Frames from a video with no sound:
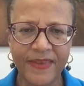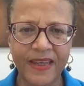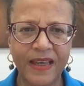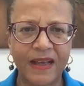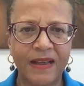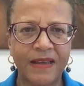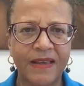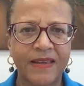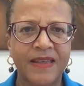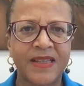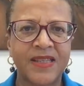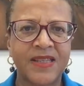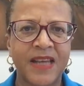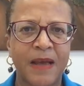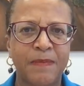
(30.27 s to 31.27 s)
the
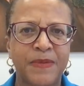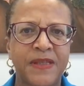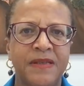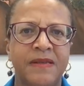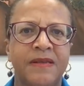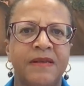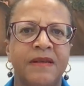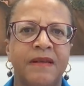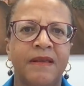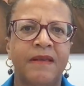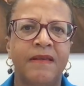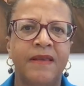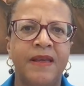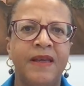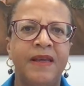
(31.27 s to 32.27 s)
steps
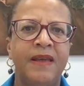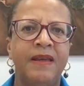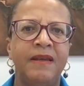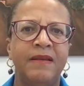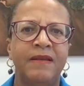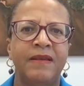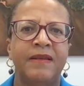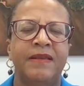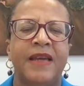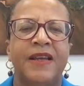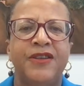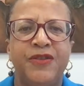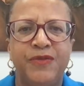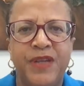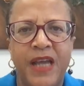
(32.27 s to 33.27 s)

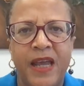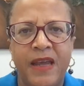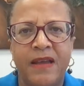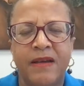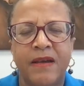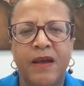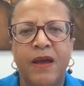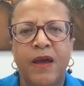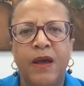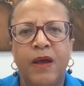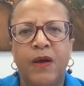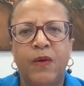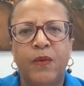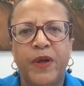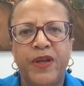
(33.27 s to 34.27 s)
that you take
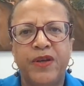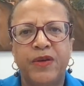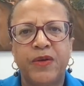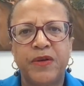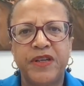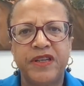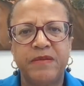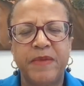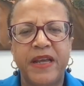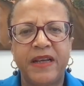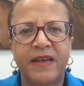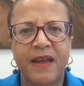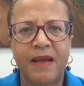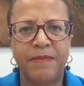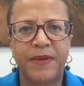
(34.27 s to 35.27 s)
when you're going to make
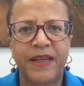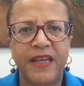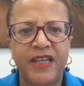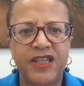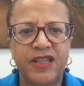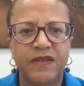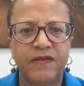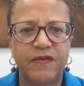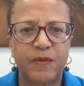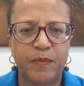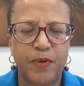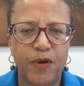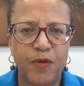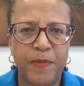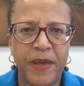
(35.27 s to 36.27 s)
an application for
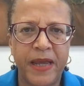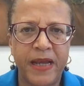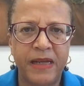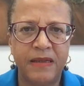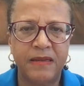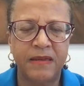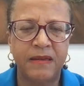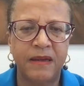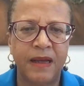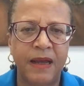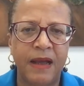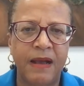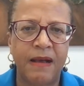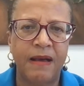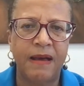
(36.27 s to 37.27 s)
probate.
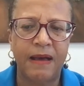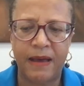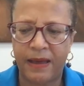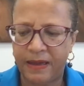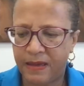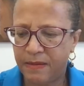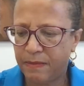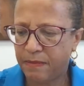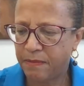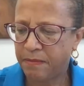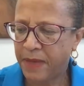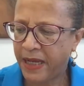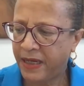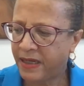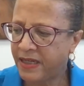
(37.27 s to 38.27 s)
I
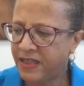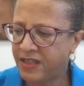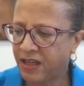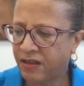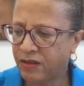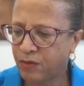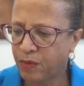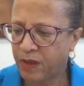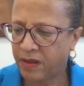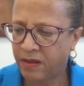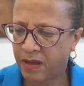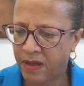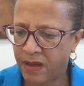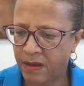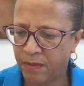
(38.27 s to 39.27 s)
mainly dealt with
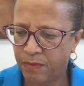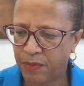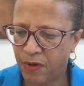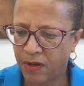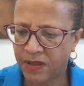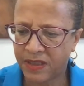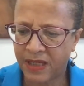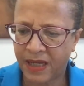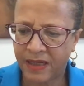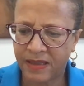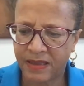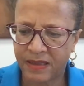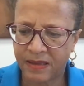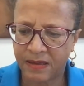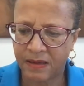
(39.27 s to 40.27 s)
the
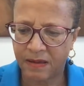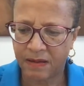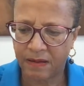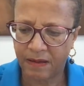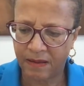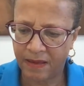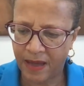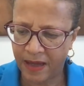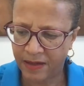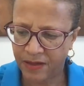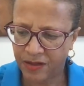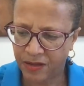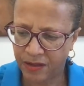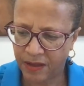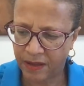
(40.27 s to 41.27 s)
process
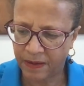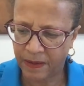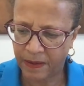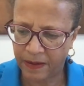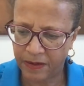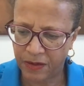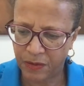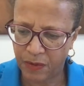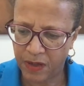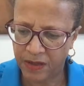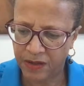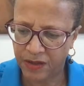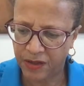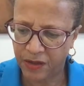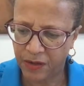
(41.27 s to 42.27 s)
that you
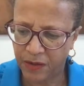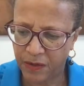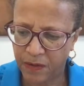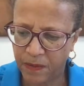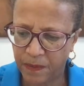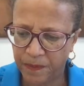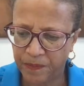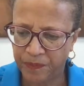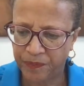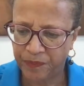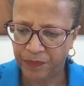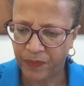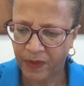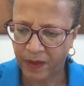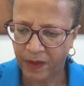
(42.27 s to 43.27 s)
undergo
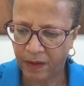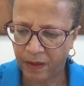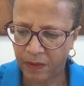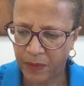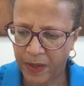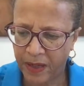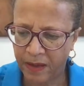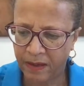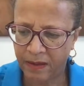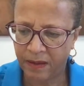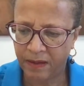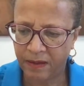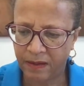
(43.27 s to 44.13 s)
when